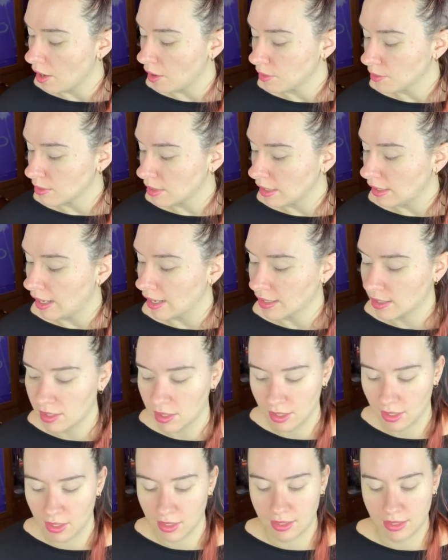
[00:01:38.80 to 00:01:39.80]
also like
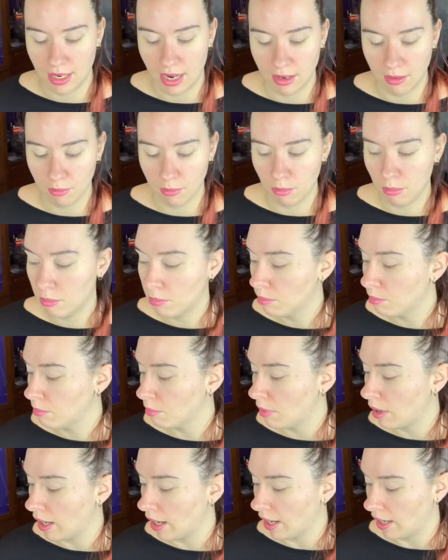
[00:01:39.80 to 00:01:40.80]
to set
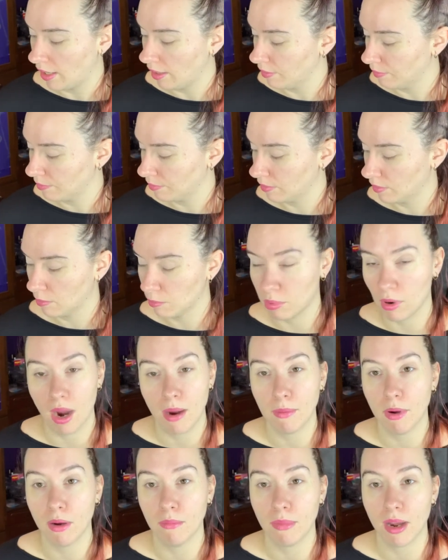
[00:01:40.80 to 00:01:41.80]
my
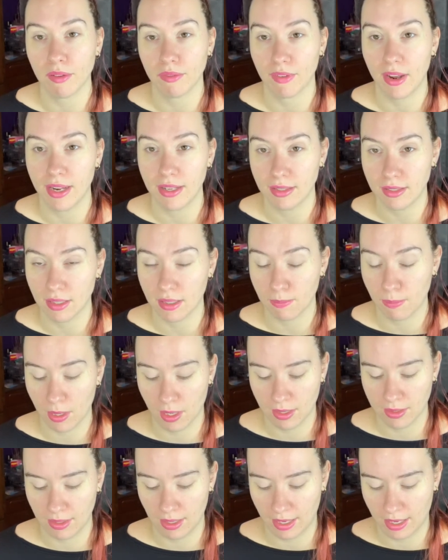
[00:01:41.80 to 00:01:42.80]
primer on my face just
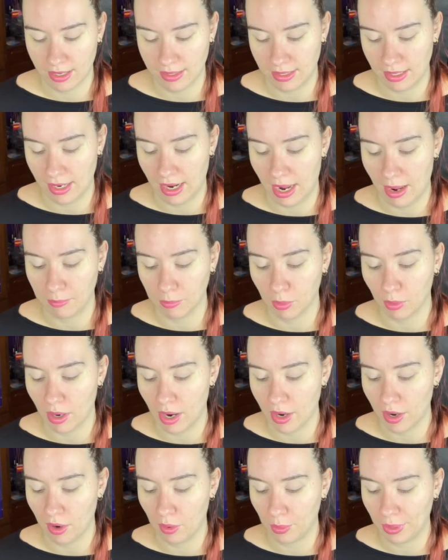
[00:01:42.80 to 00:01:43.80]
because, like I said, I am
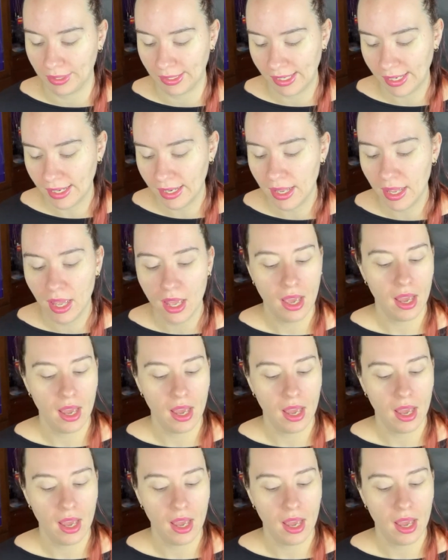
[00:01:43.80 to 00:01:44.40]
quite oily.